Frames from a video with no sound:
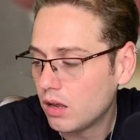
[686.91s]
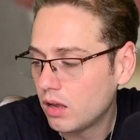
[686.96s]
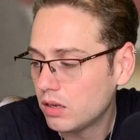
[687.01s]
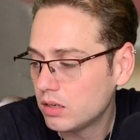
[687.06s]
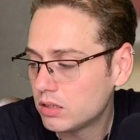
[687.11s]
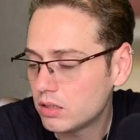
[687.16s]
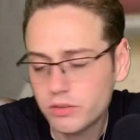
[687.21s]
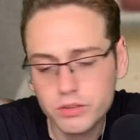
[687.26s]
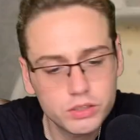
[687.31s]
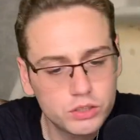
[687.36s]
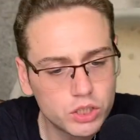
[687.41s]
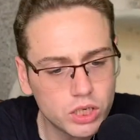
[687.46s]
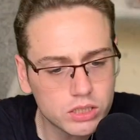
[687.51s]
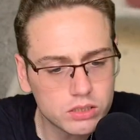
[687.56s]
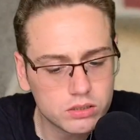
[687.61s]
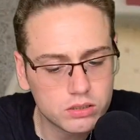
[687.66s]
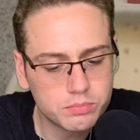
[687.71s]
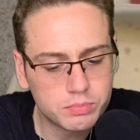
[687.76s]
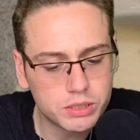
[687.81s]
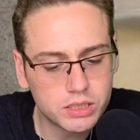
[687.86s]
So the
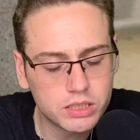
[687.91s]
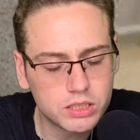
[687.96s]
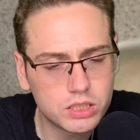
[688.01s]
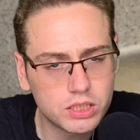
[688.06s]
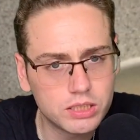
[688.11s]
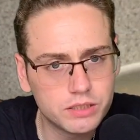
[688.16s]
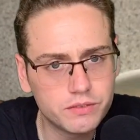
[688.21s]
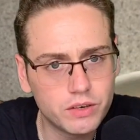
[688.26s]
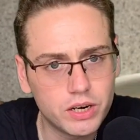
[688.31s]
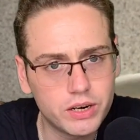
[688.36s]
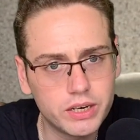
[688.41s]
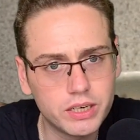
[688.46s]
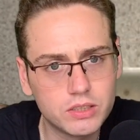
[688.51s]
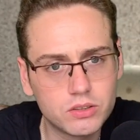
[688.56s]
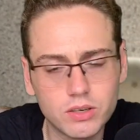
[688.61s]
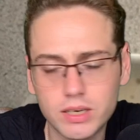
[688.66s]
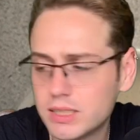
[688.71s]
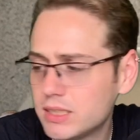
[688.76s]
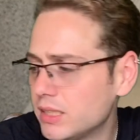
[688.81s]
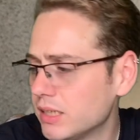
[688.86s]
juxtaposition is very
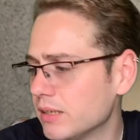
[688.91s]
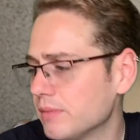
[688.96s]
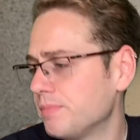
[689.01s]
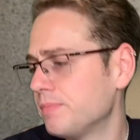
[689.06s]
interesting.